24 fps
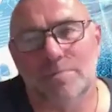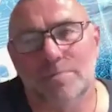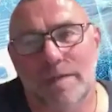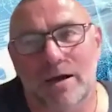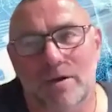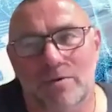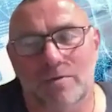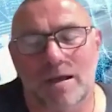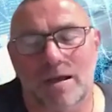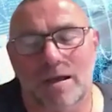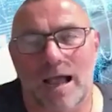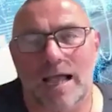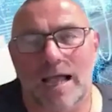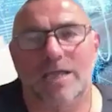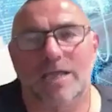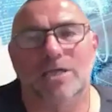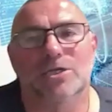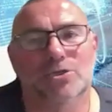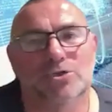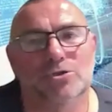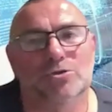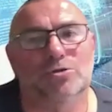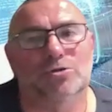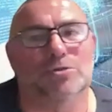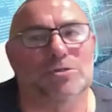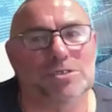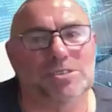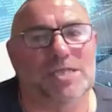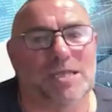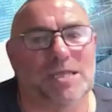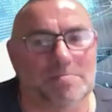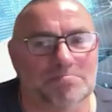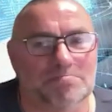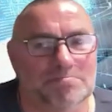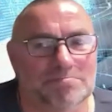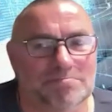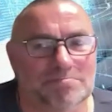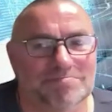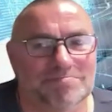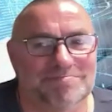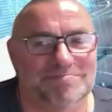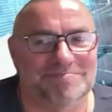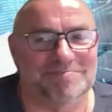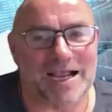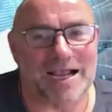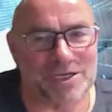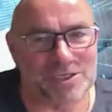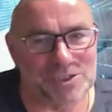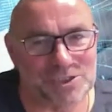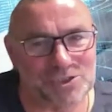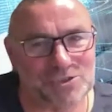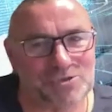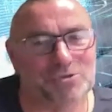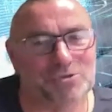it's all about I can trust him, right? I